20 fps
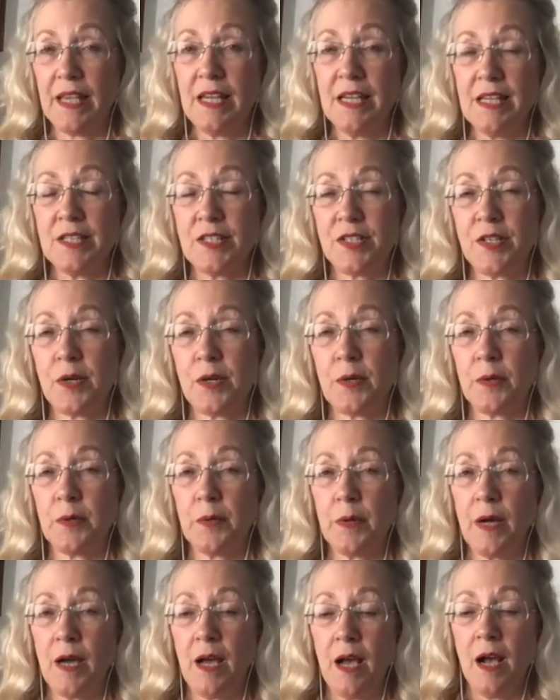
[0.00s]

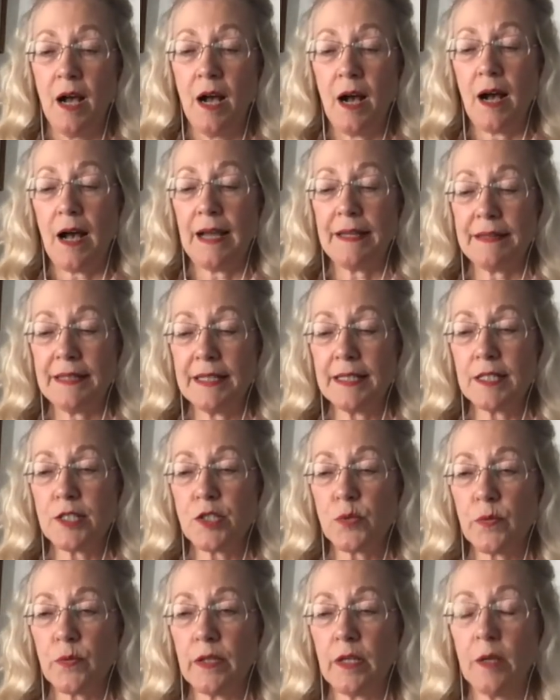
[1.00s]
So I think it's
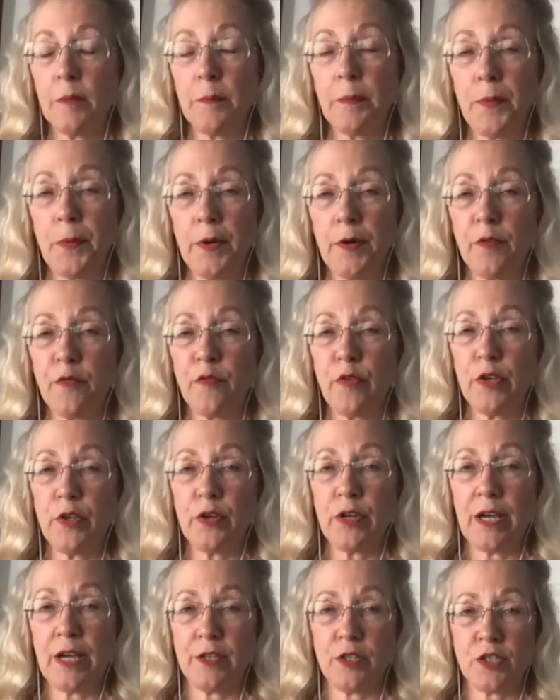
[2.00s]
really important for you
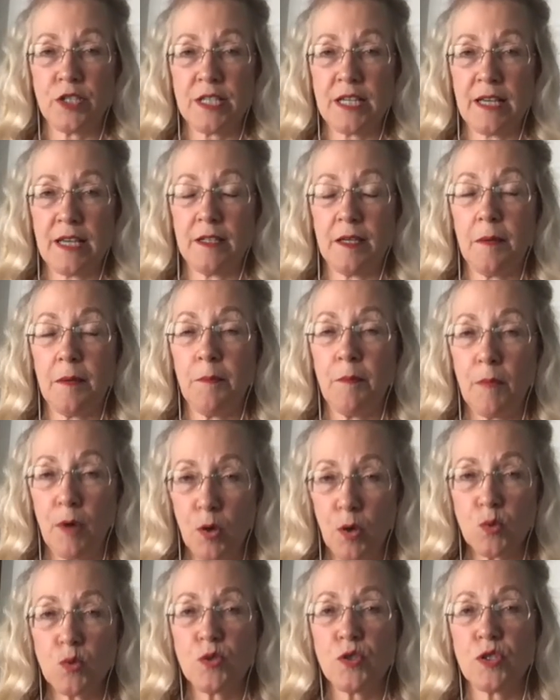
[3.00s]
to understand that
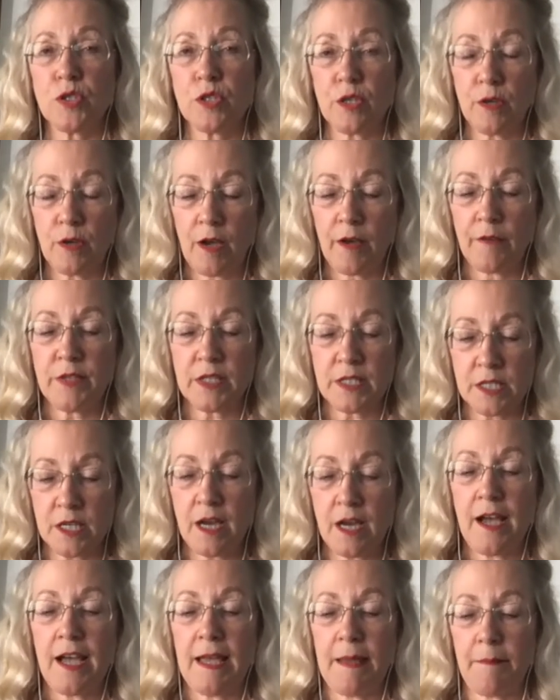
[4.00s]
most of the
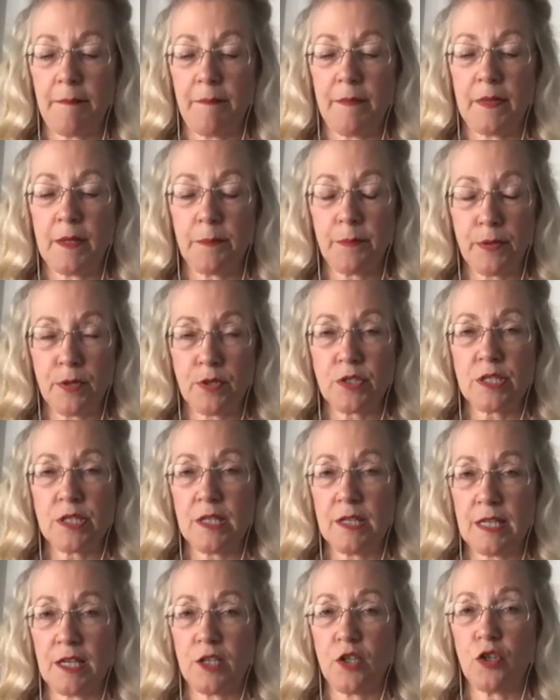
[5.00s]
time, the person
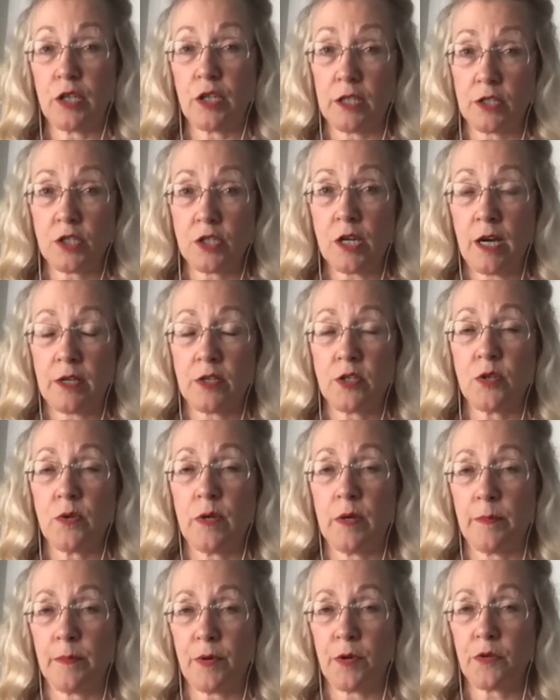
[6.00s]
that you're going to talk to at
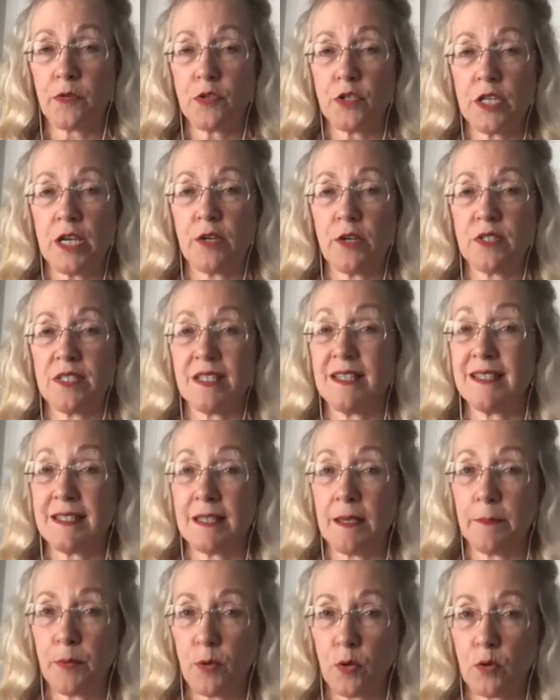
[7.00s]
a brokerage house is
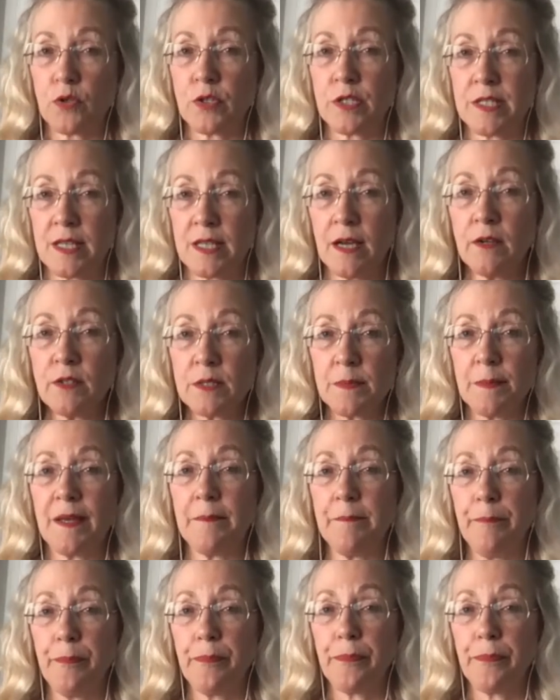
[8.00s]
a broker salesman.